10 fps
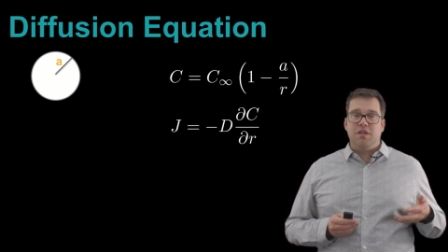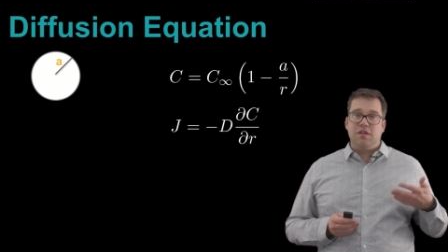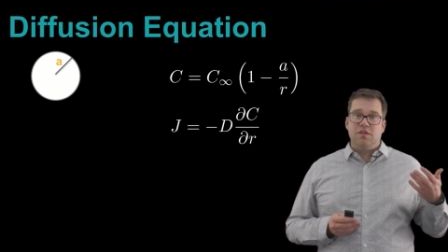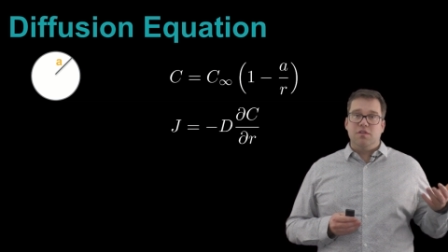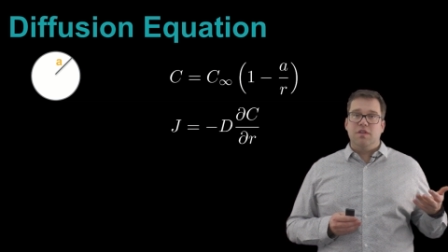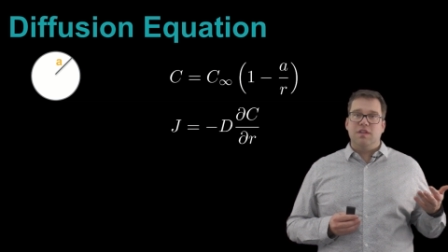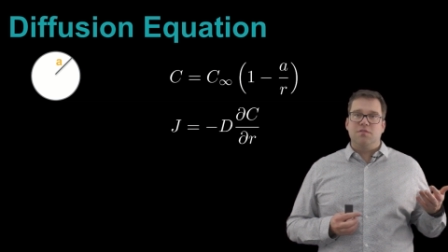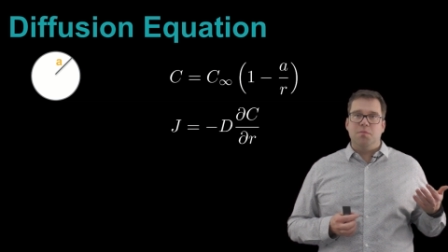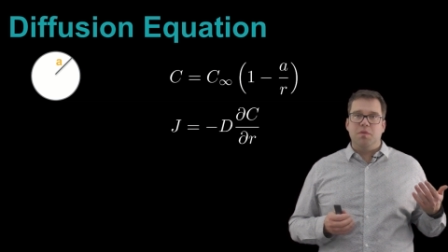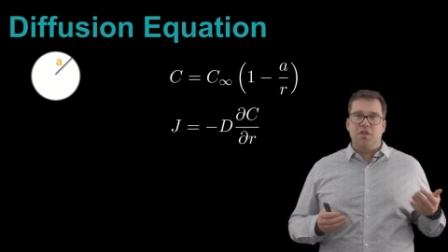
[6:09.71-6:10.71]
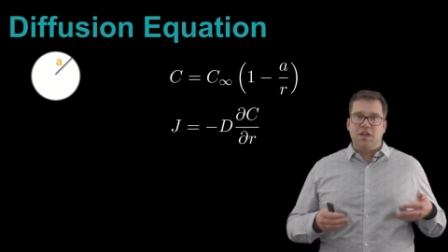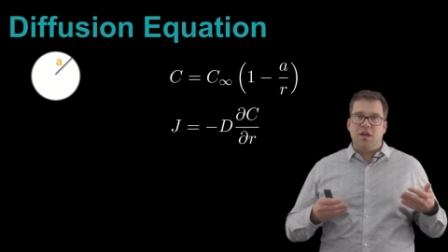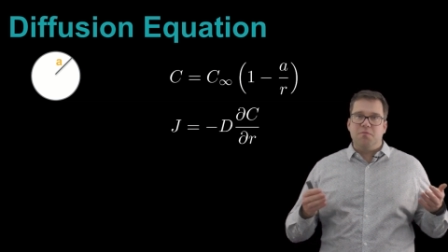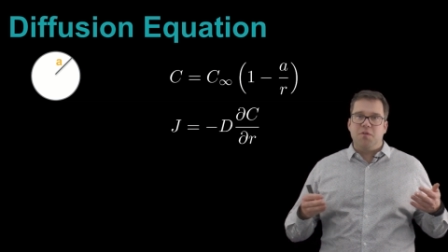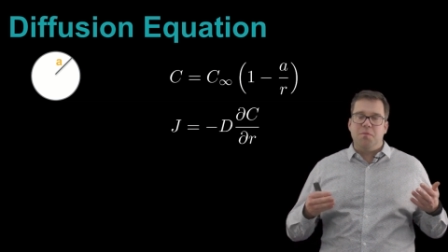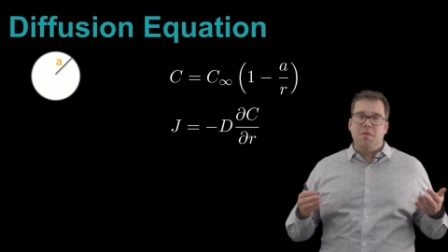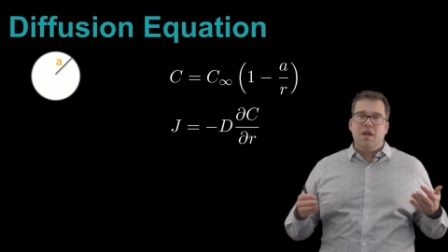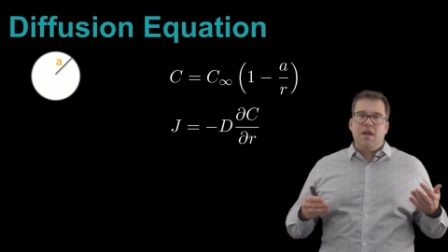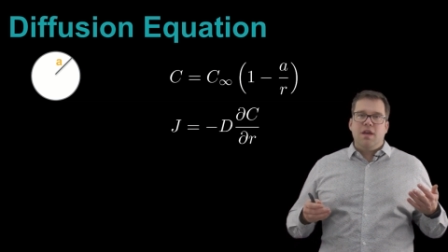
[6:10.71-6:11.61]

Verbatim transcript: and you can do this from building up from